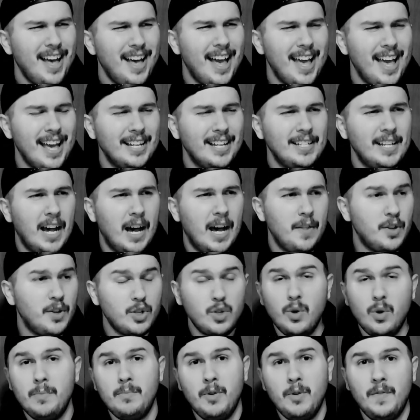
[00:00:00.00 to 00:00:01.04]
And they're
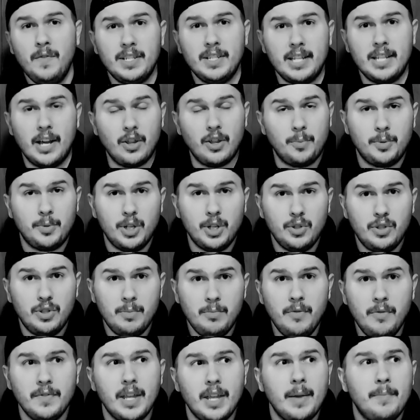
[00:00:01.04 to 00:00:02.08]
doing movies now. They're producing
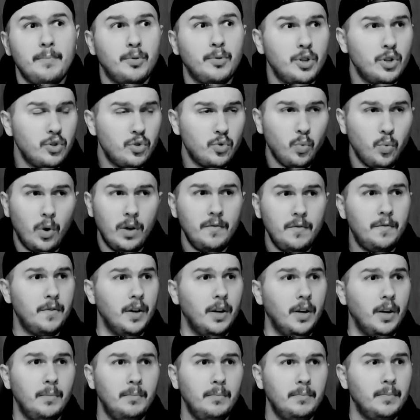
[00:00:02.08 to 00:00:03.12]
movies. They've produced one
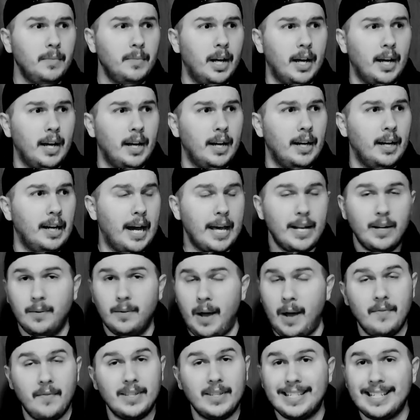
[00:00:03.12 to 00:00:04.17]
film. I
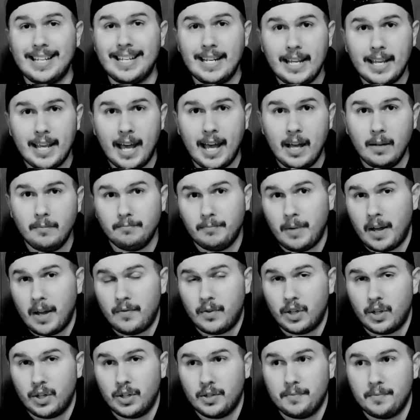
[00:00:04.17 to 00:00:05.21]
haven't seen it yet. I've
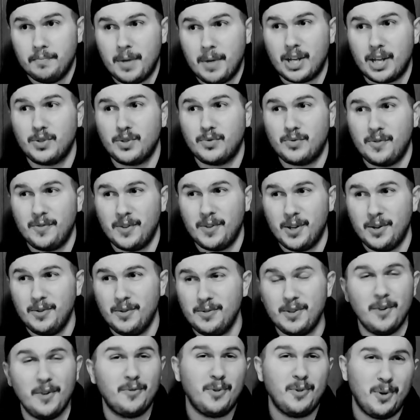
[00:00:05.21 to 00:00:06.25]
heard mixed
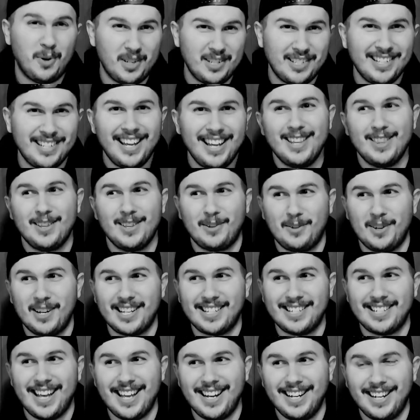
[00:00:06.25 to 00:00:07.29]
reviews. Of course, the
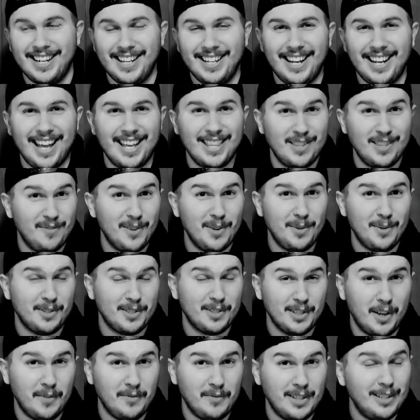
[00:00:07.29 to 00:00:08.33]
critics hated it and the viewers
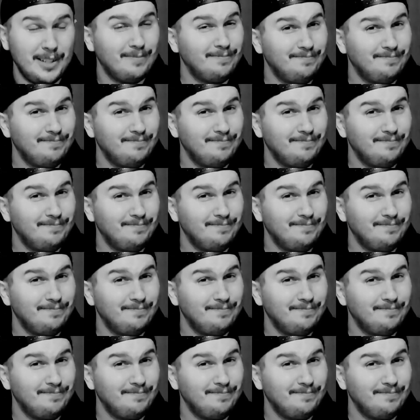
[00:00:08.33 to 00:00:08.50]
loved it.